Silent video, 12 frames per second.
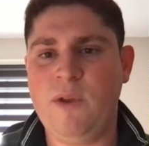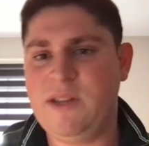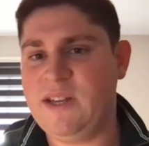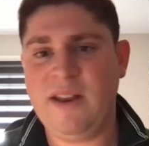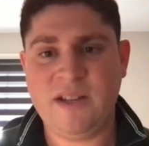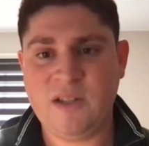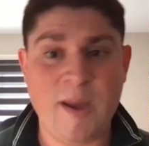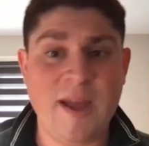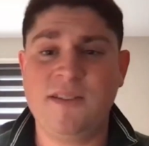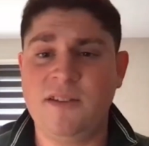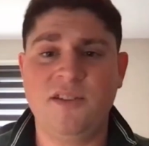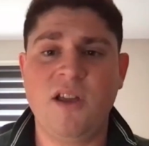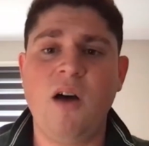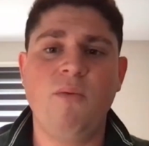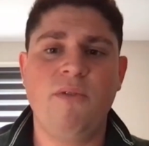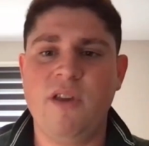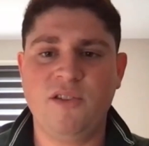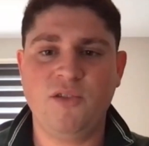we didn't expect to start
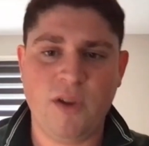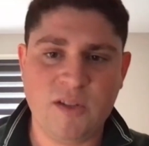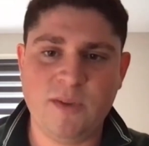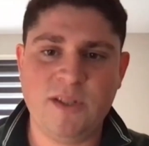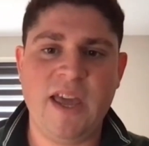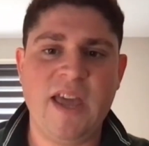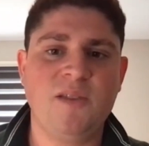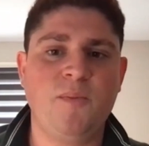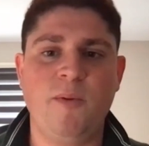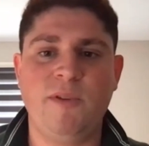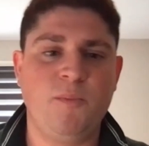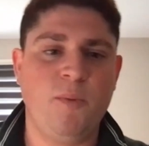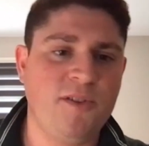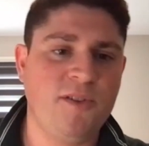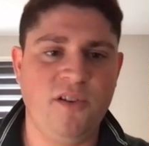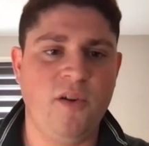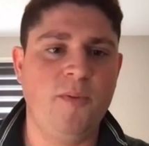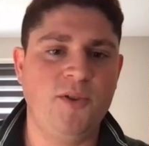with those christmas kits but we
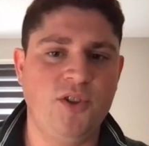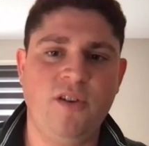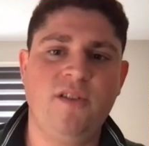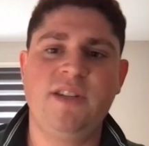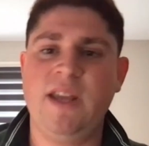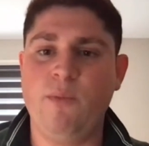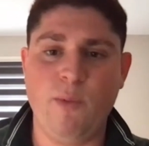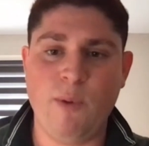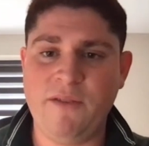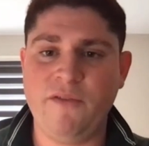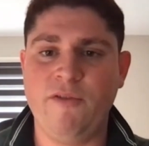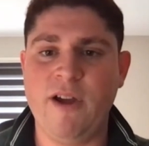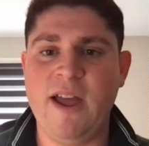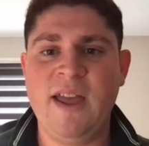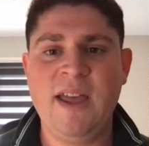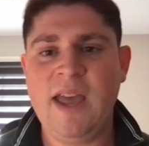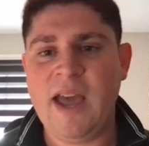spotted an opportunity we went for it